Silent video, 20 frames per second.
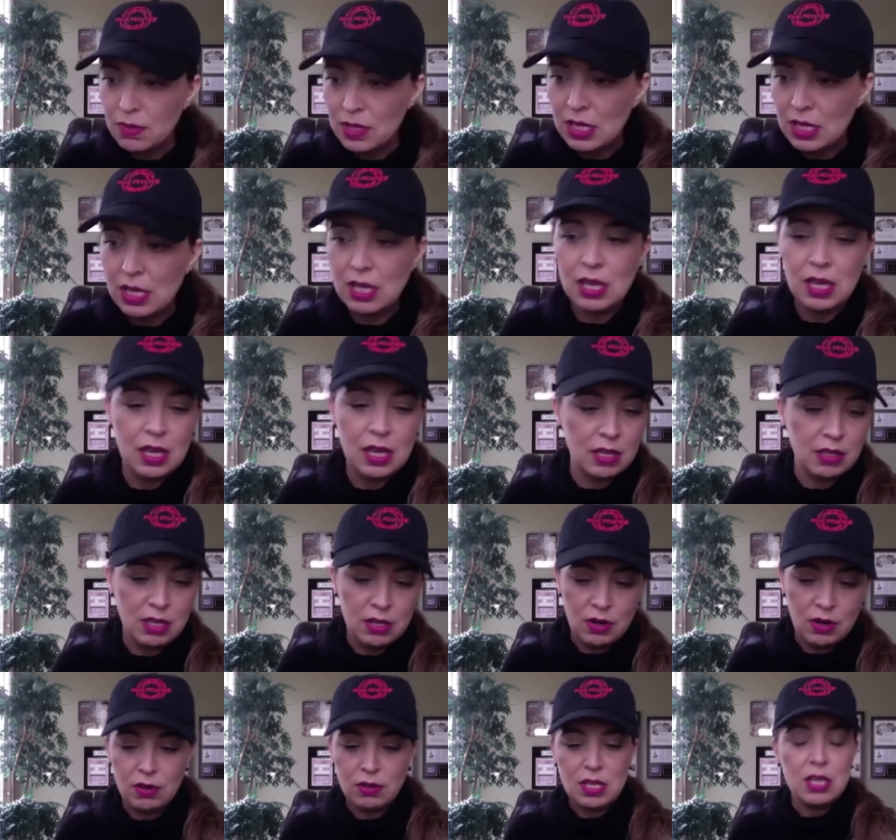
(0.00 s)
He
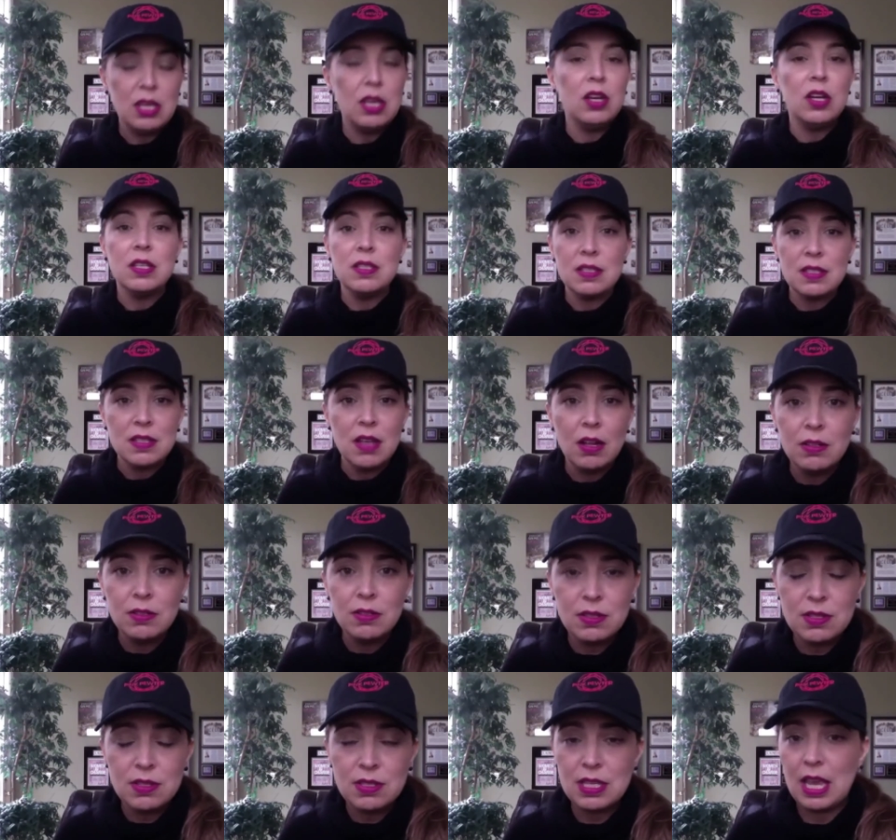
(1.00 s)

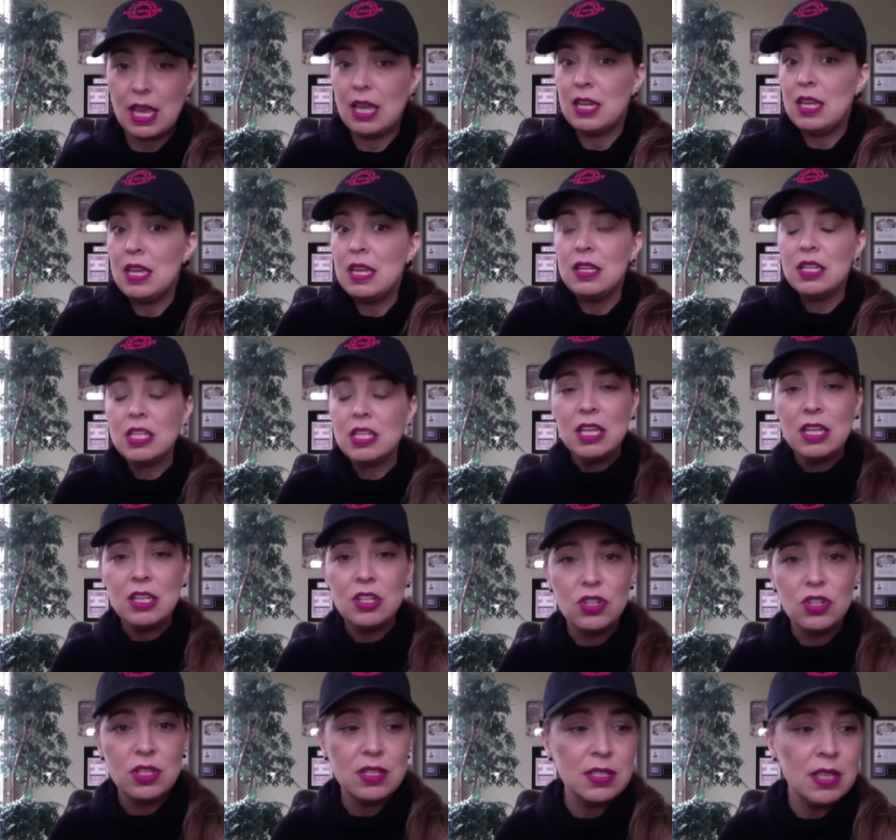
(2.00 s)
consults and he
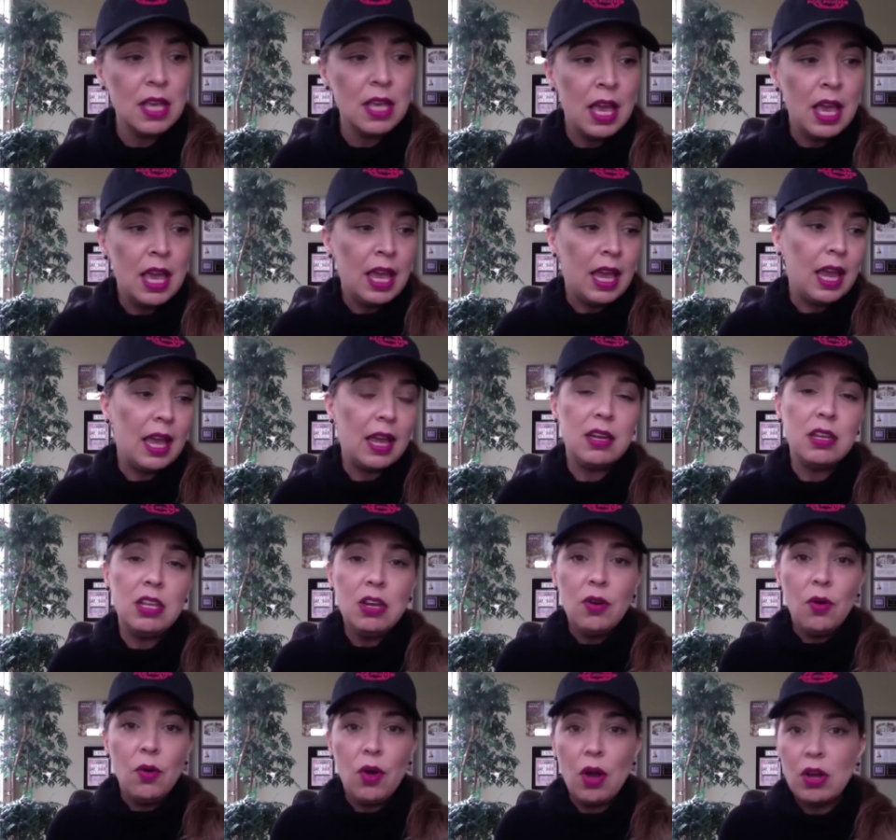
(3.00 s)
teaches. And,
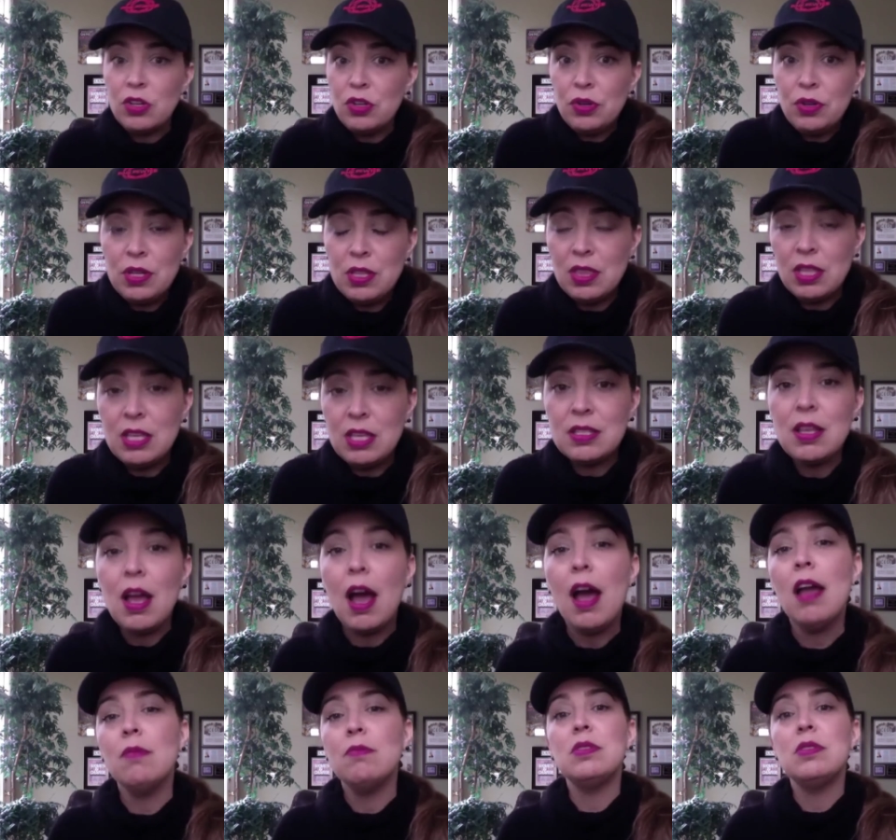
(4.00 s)
during these
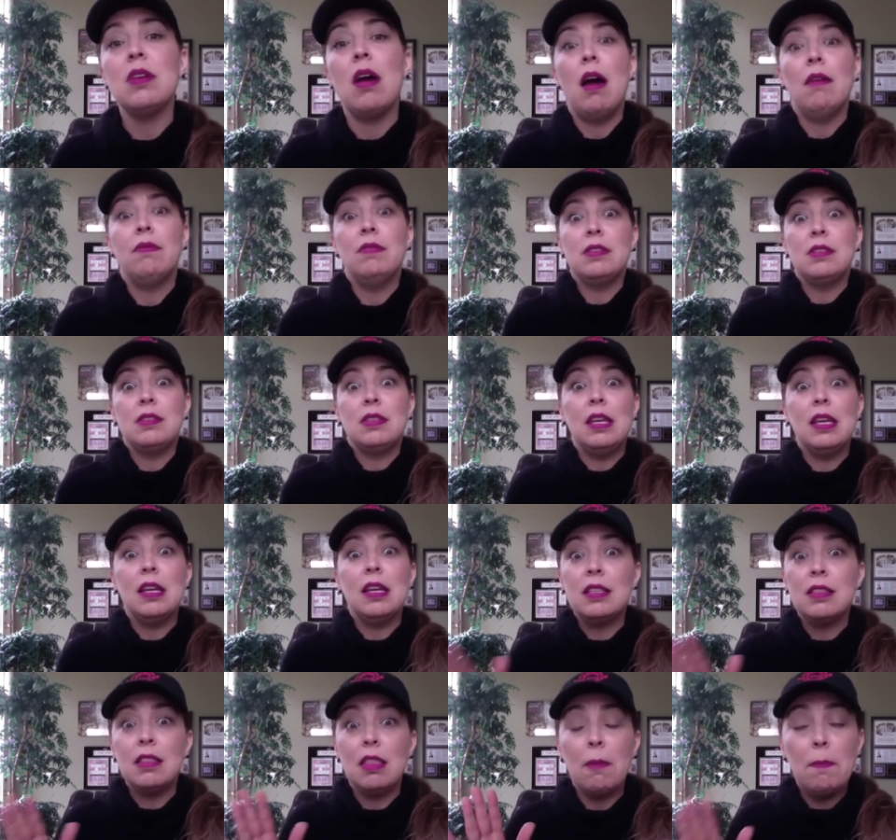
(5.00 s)
times,
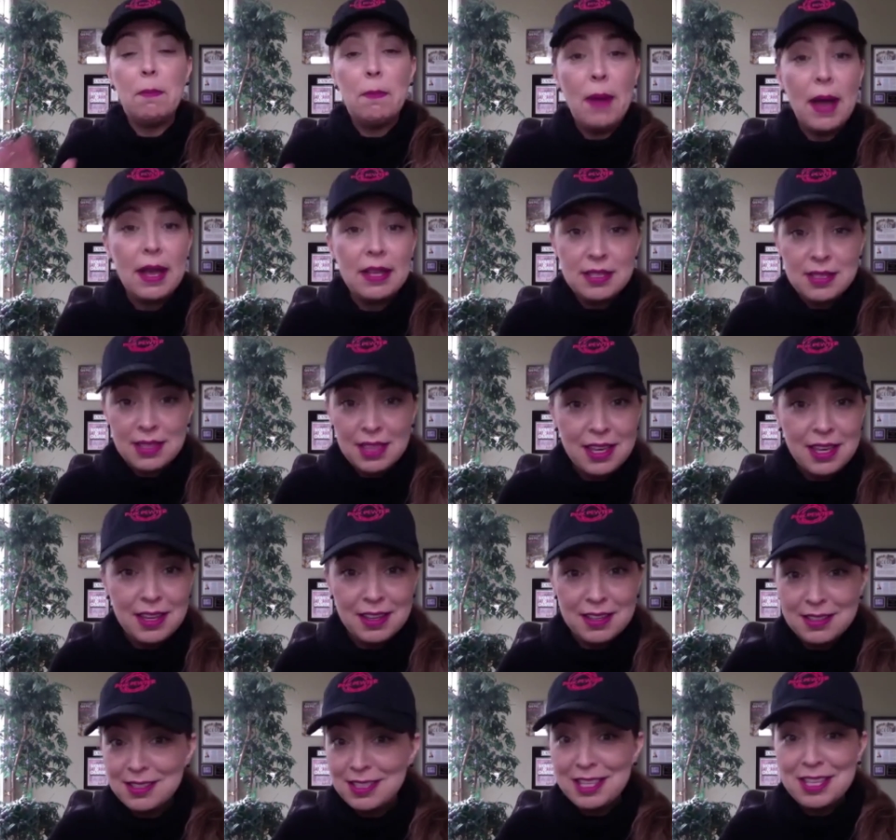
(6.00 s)
obviously, the best thing
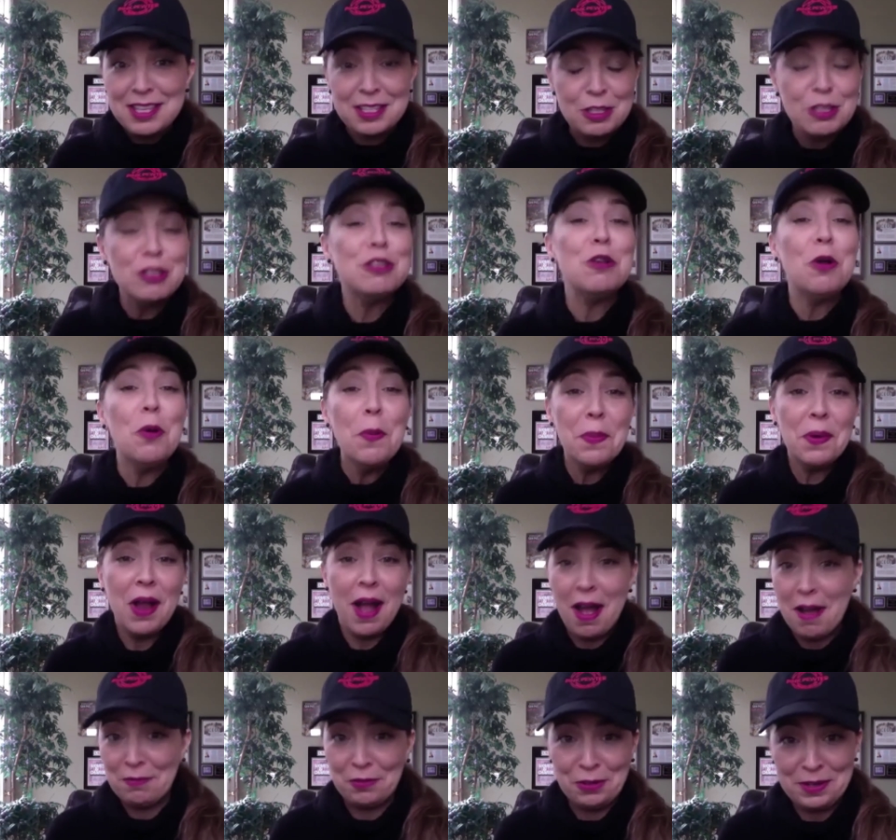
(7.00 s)
is these Zoom
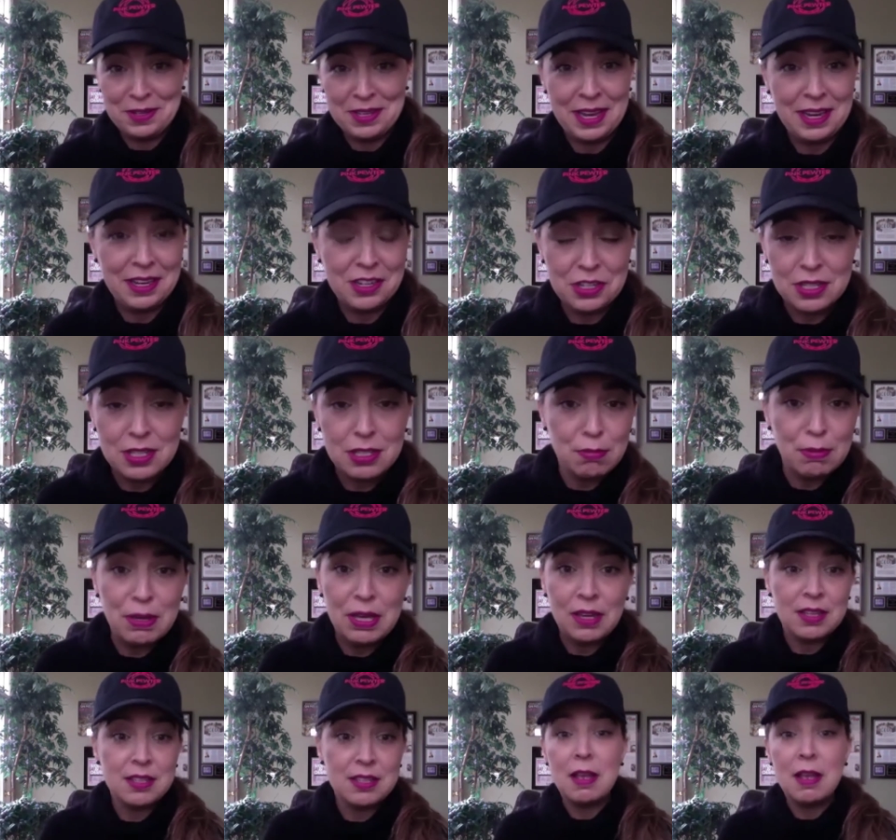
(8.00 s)
conversations,
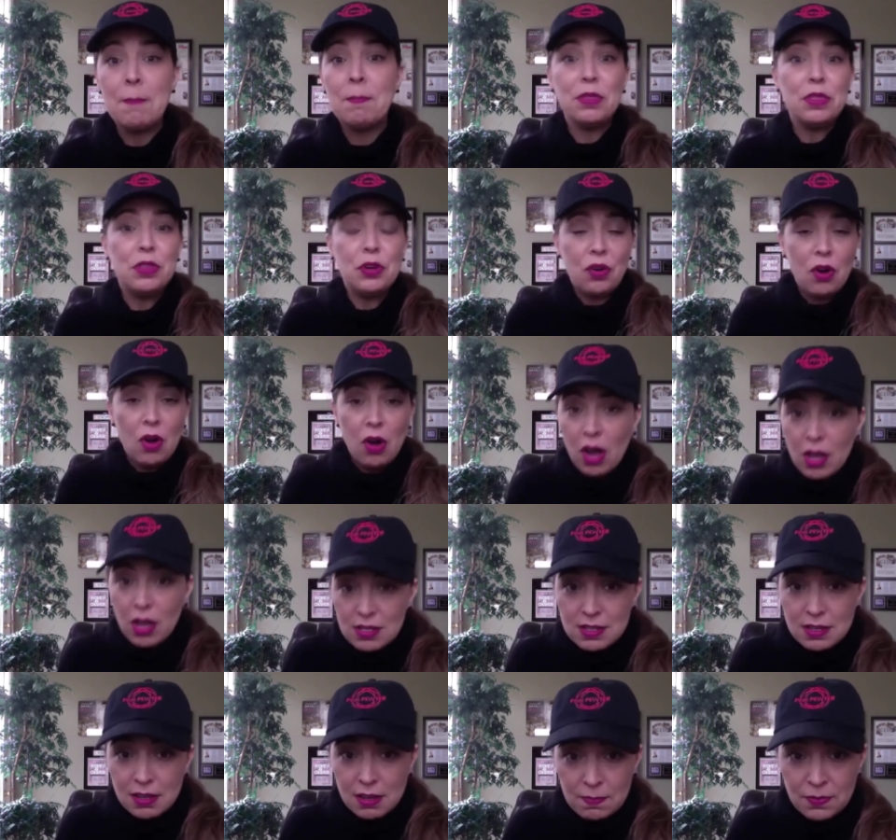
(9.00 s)
because they're
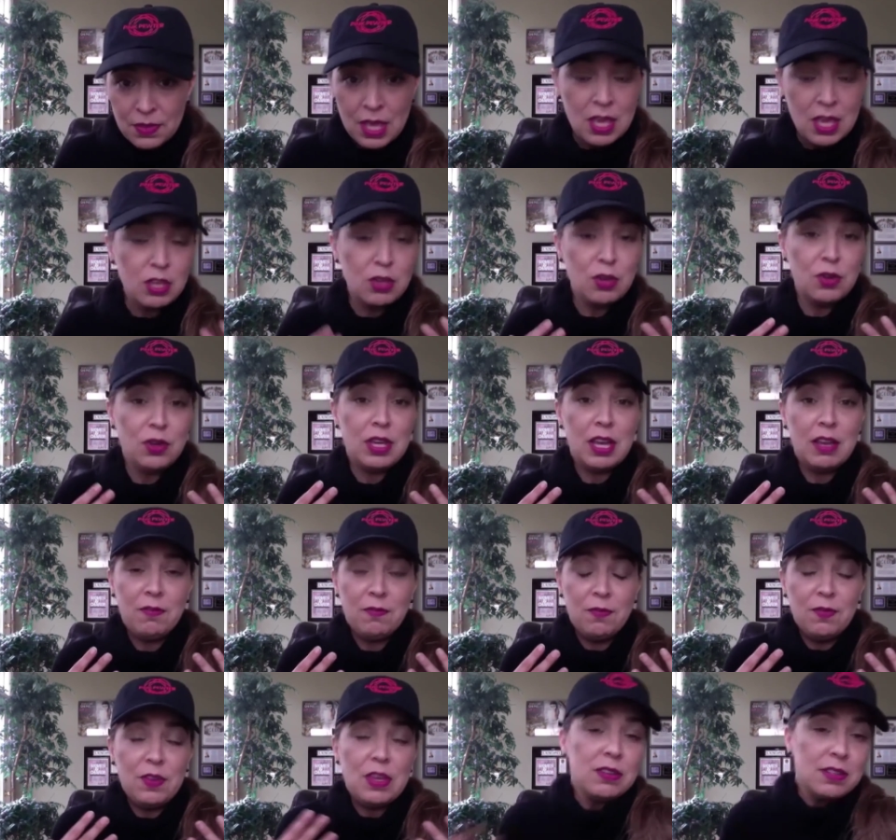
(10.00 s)
awesome. It
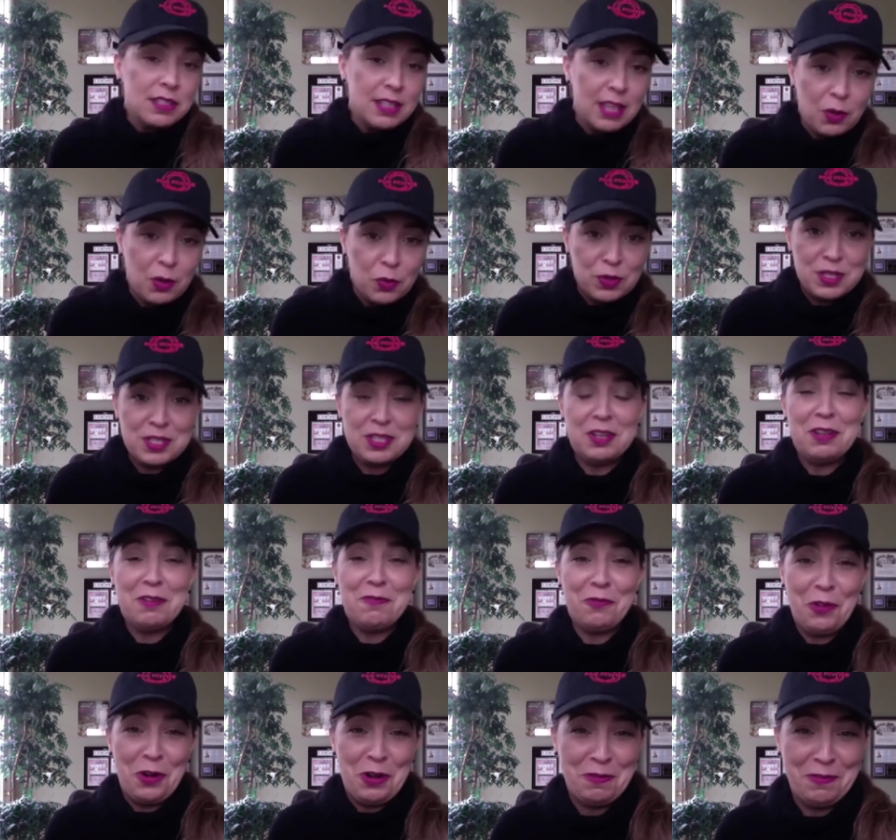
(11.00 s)
feels like we're still in
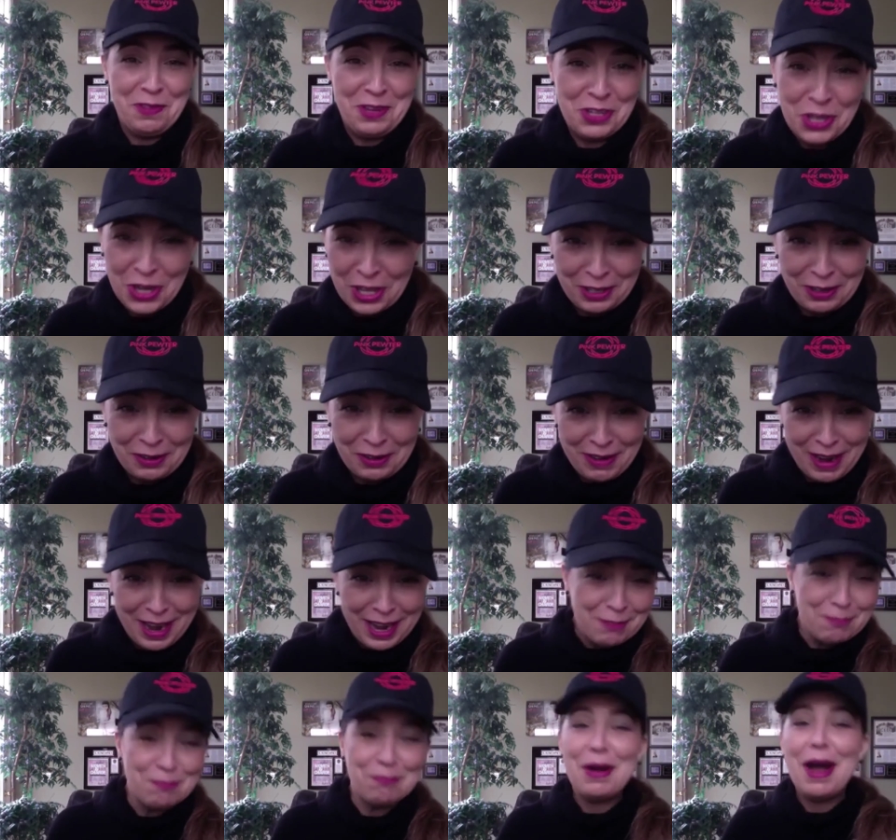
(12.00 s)
front of each other,
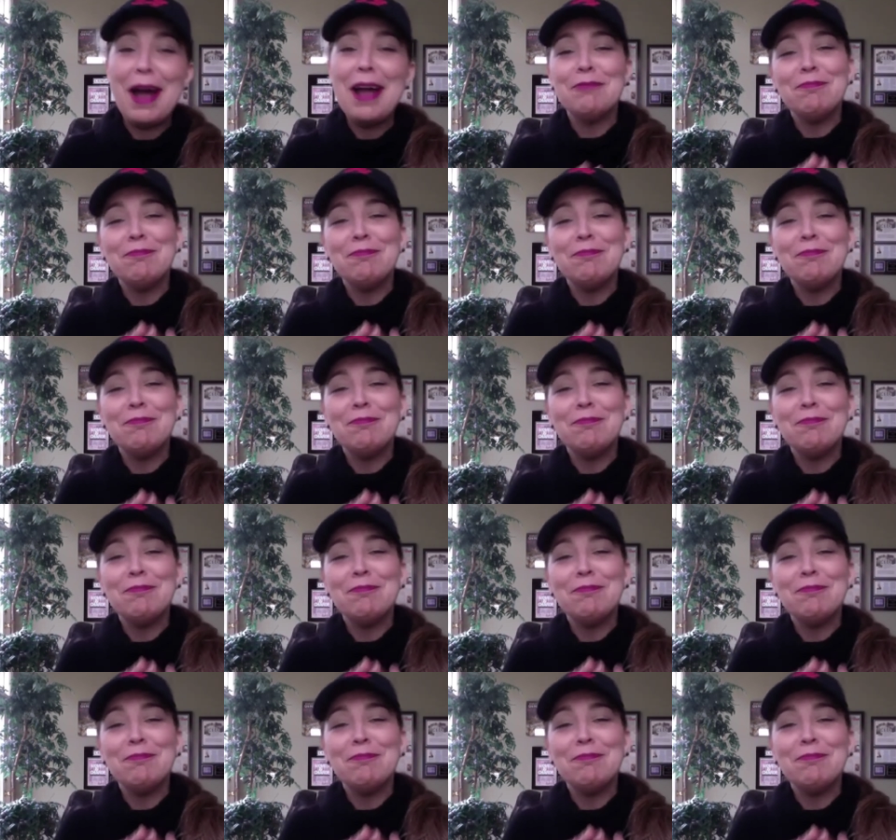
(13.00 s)
right? But